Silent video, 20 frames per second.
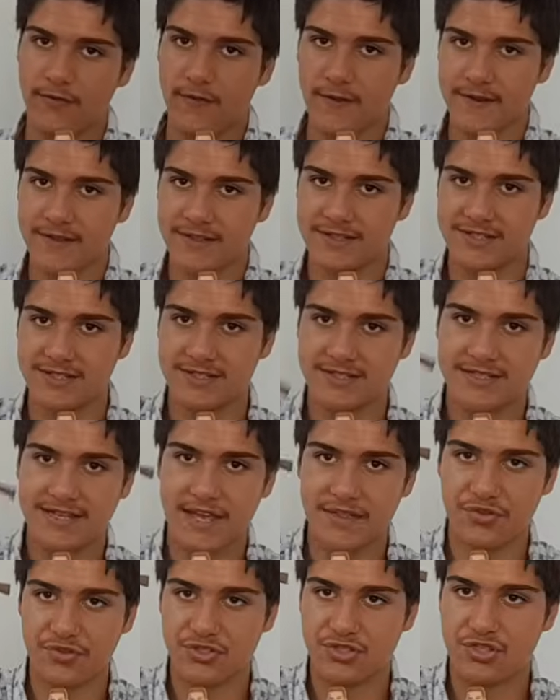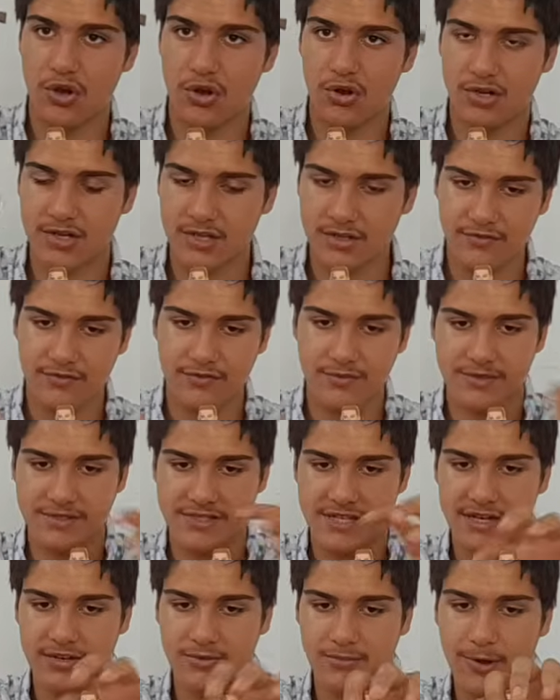I usually just get the shotgun from the
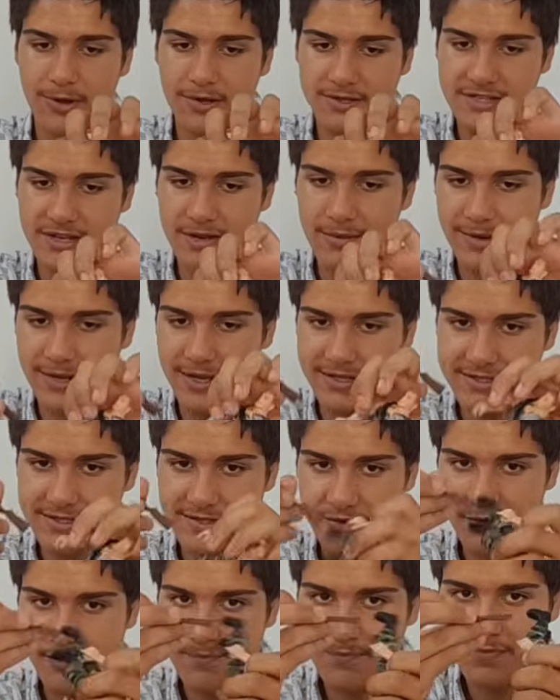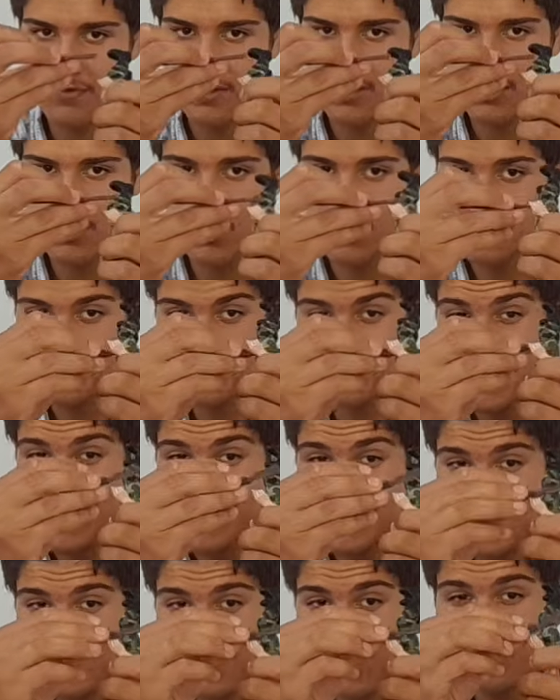Terminator, or just
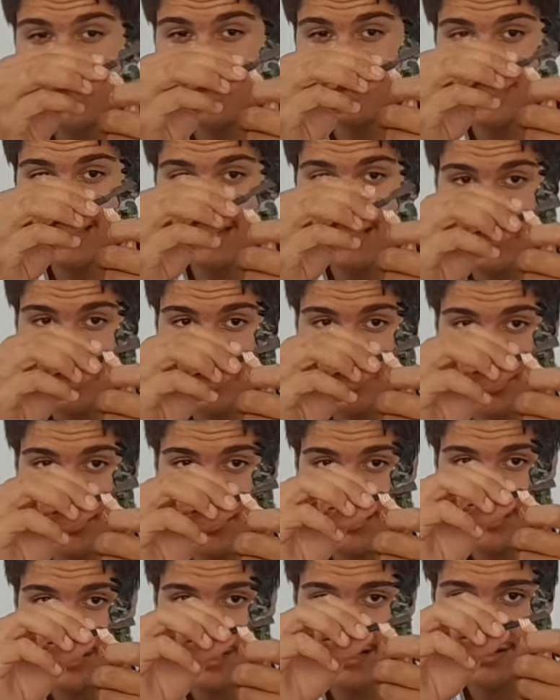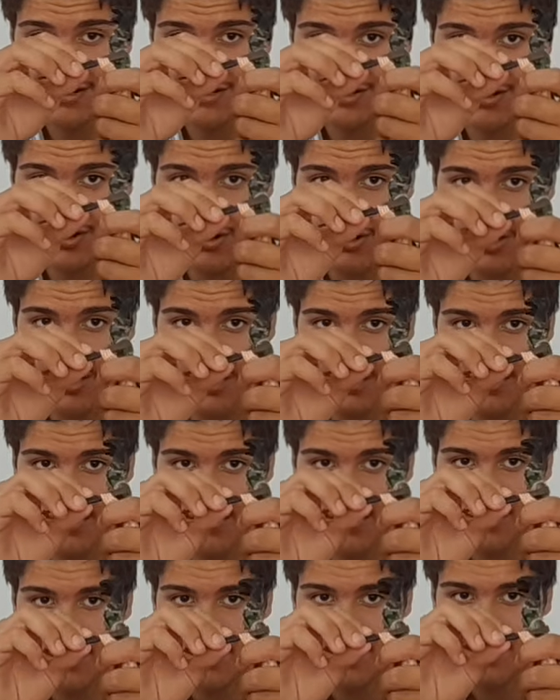any gun really, but usually the shotgun.
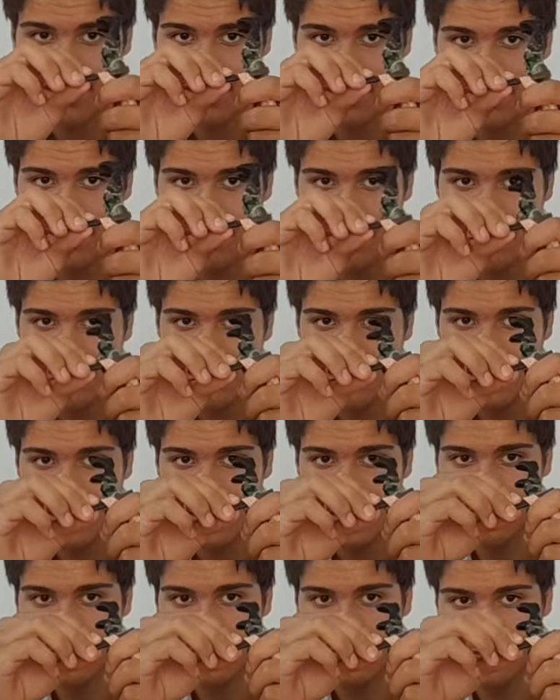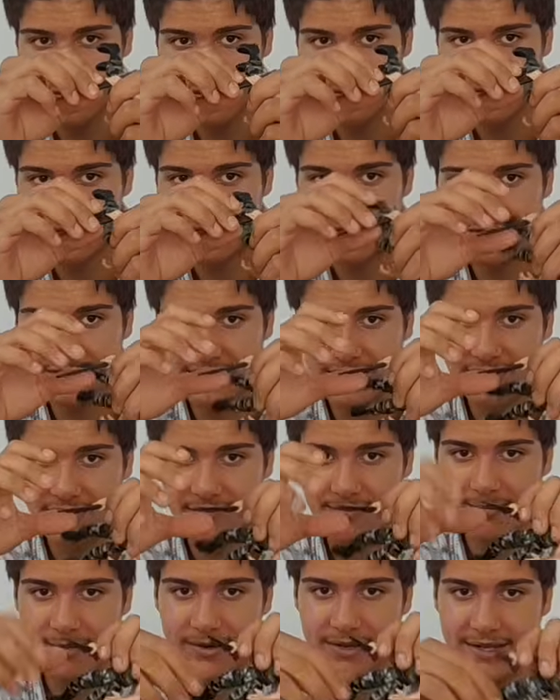And then I usually just kind
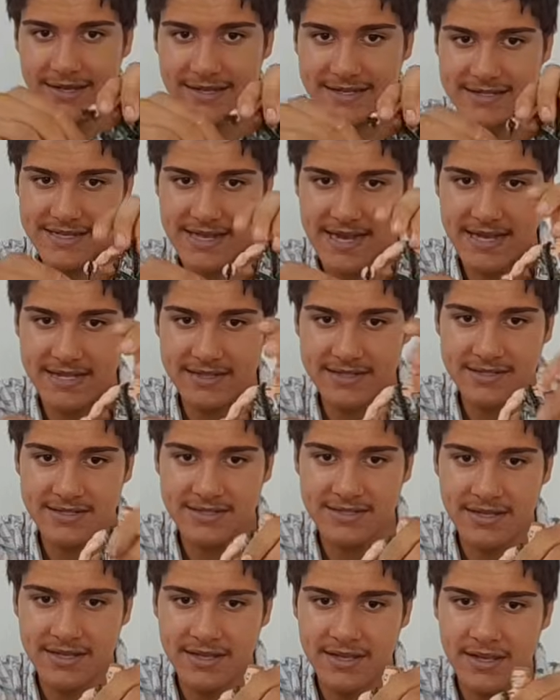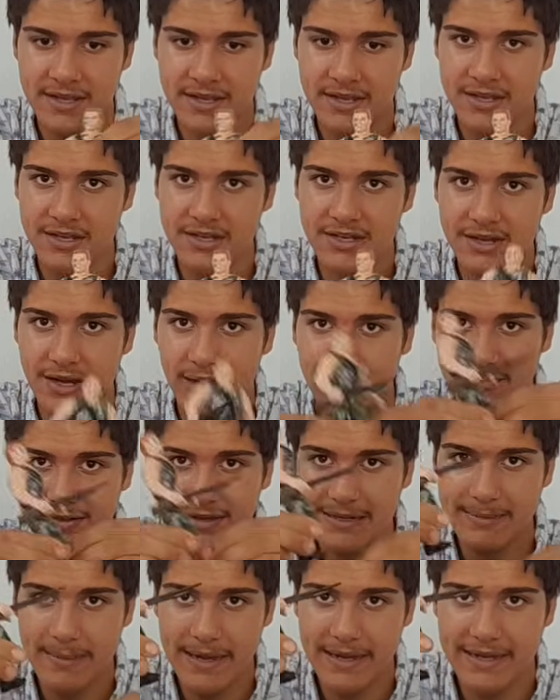of put it in his hands. You can't
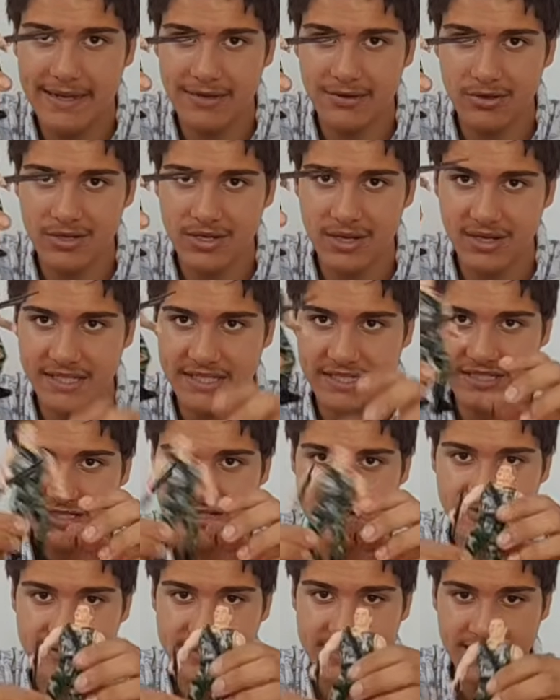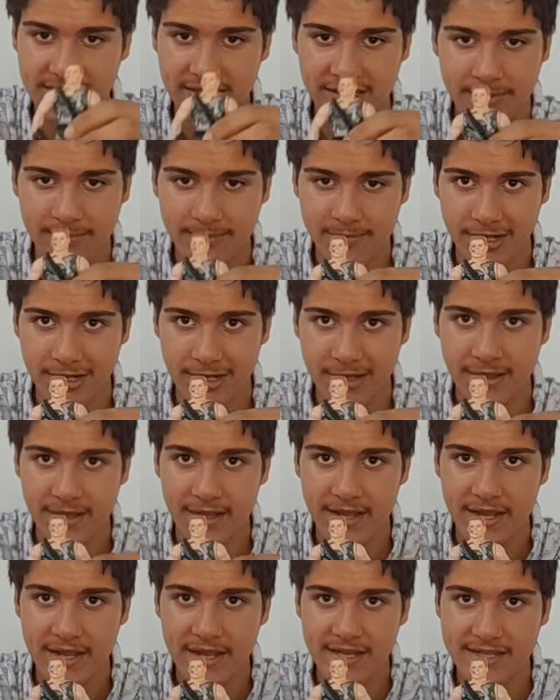really make it look like he's shooting, but
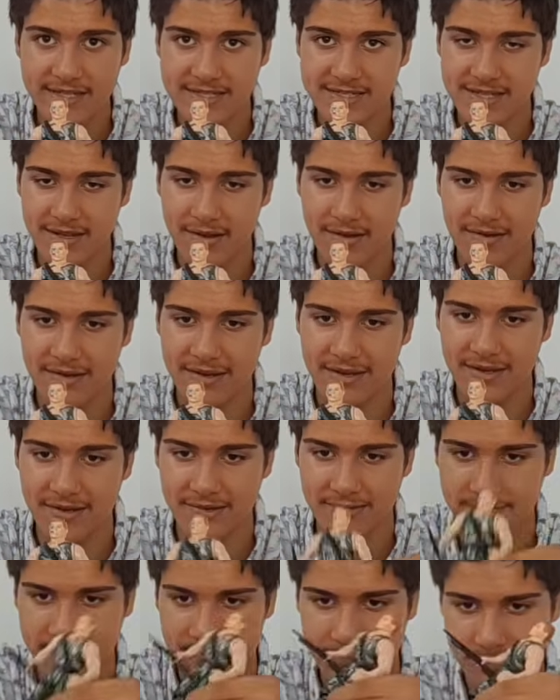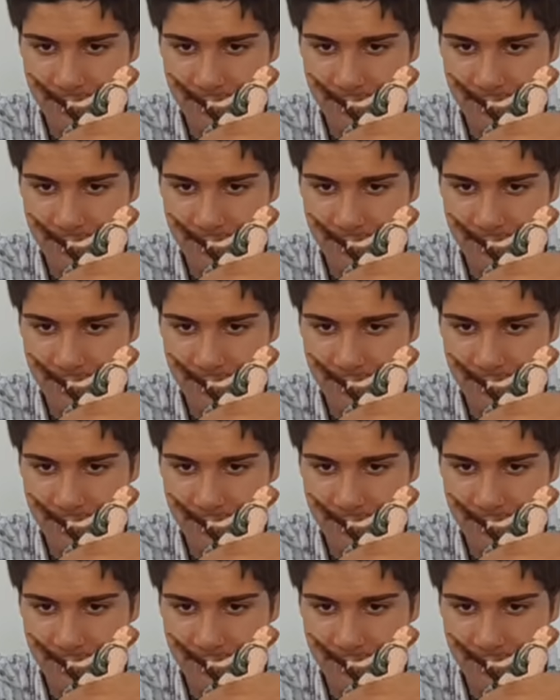he's certainly,